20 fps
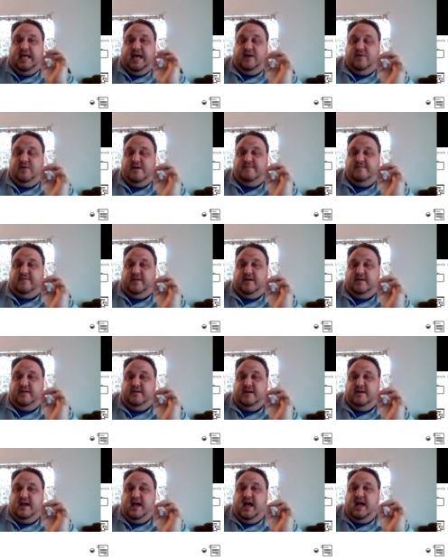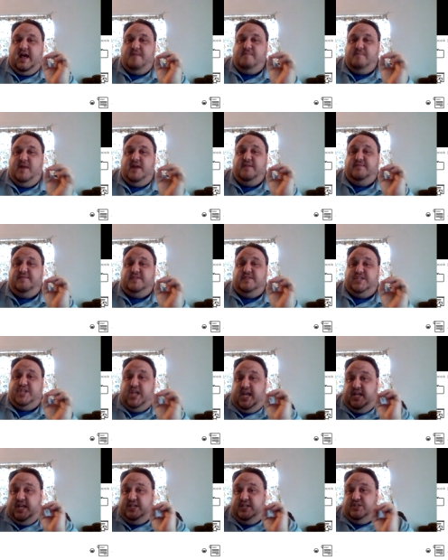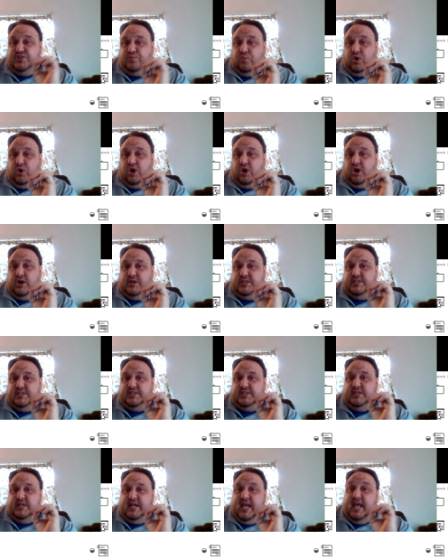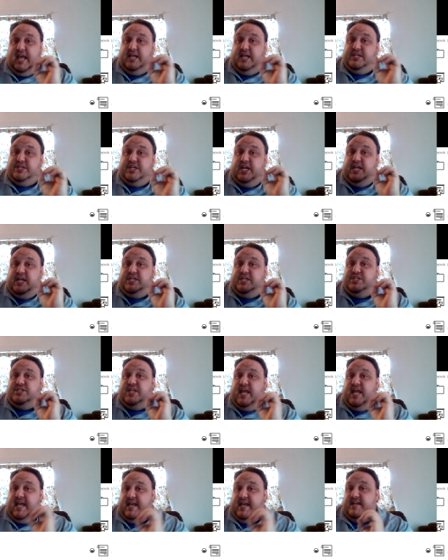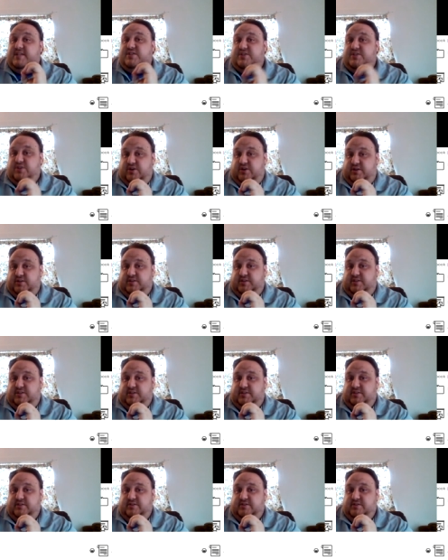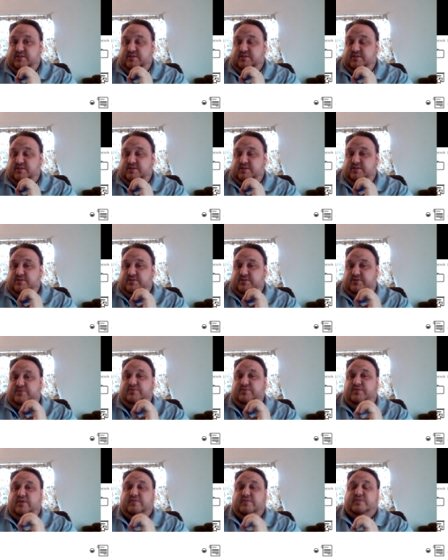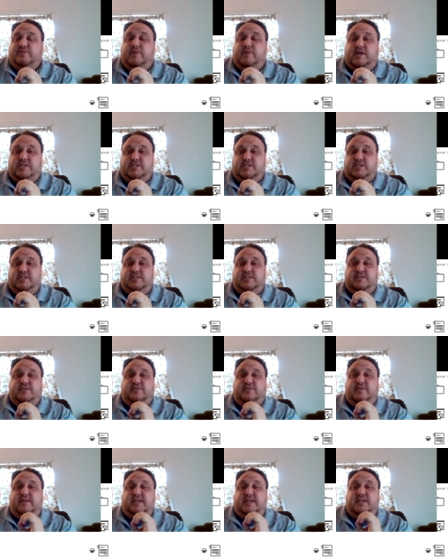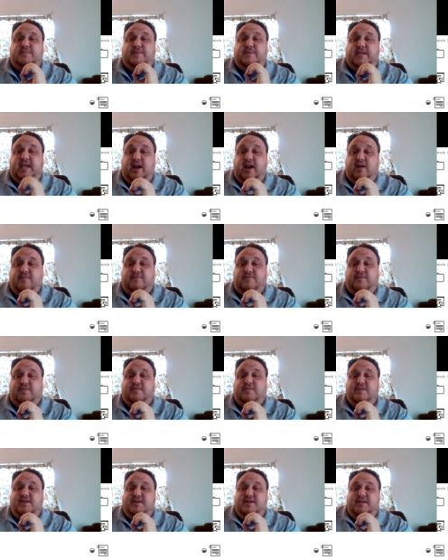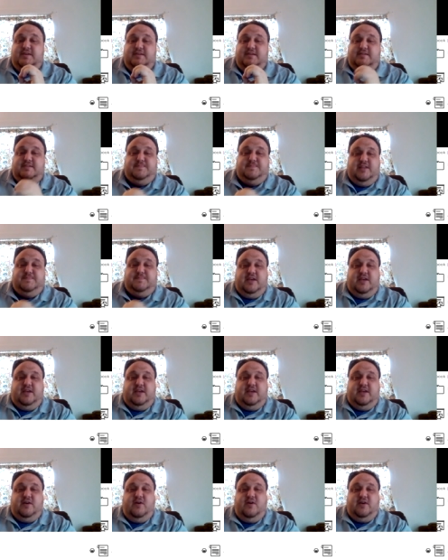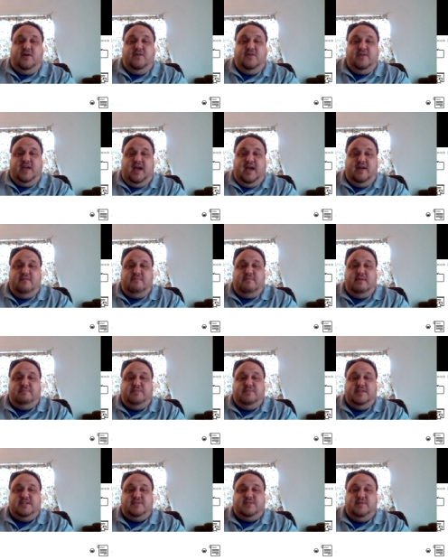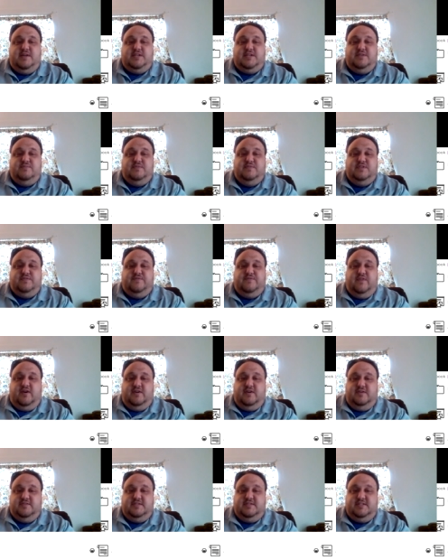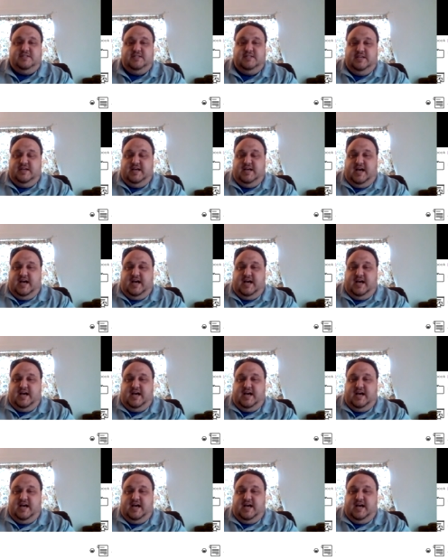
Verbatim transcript: However, I might have changed words and changed answers to those questions. So you need to be careful. Just because you're like, oh yeah, I remember this question was false,